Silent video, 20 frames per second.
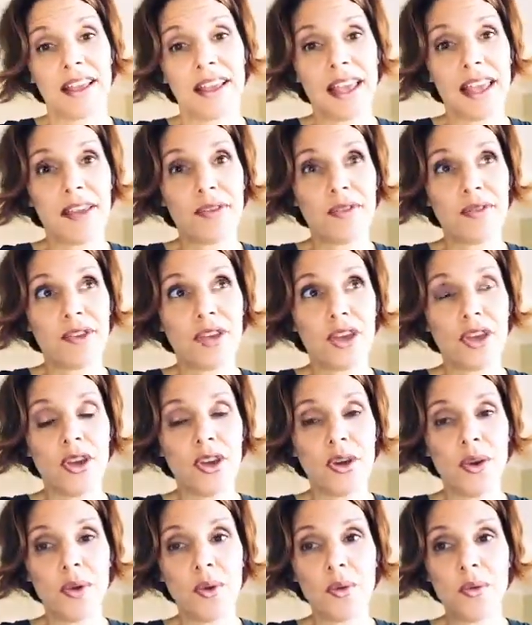If
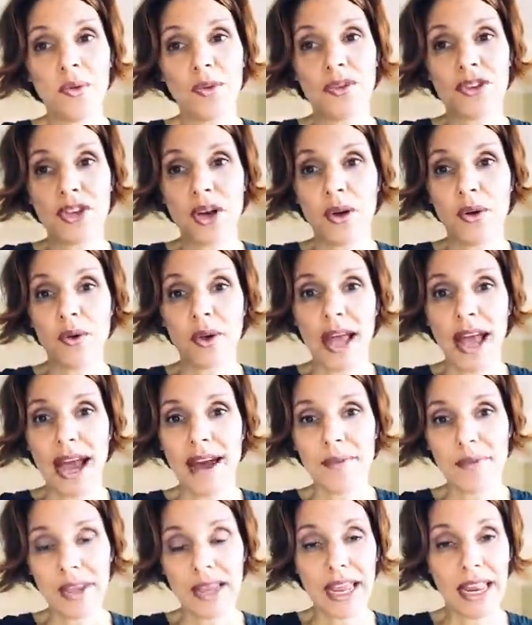you don't
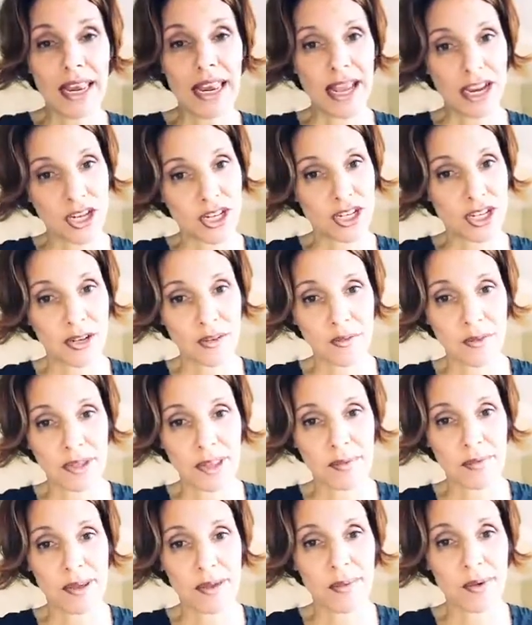have a connection with the
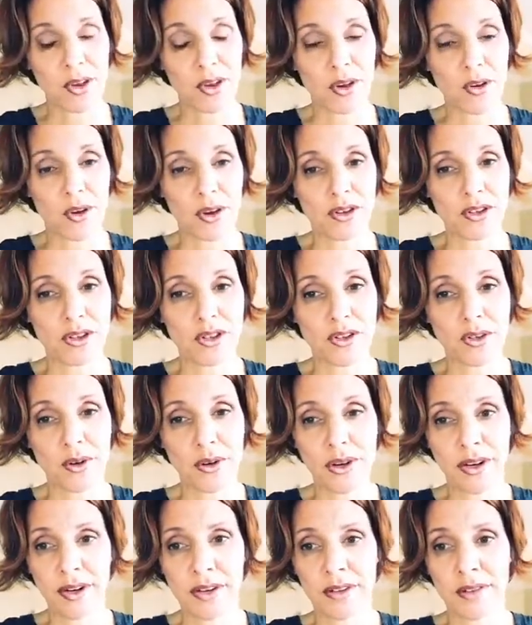people at your grocery
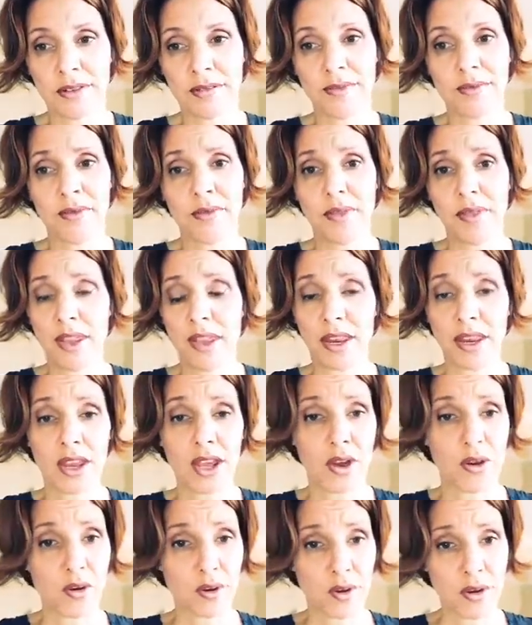store, then
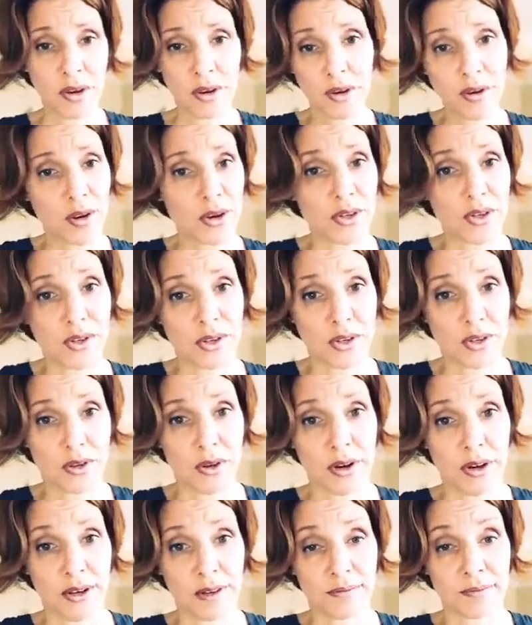go to a new grocery
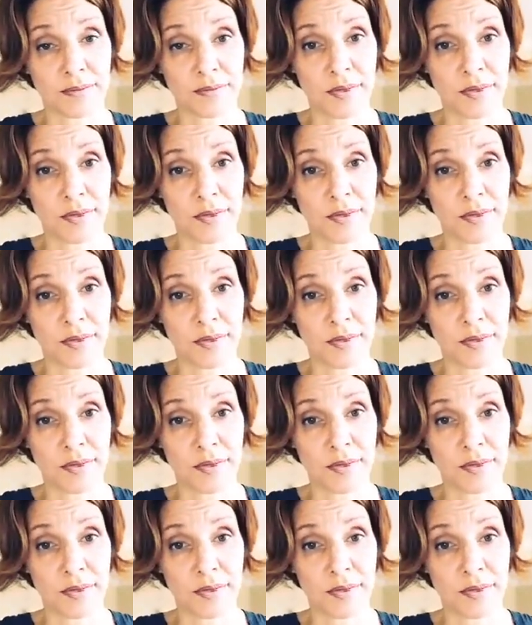store.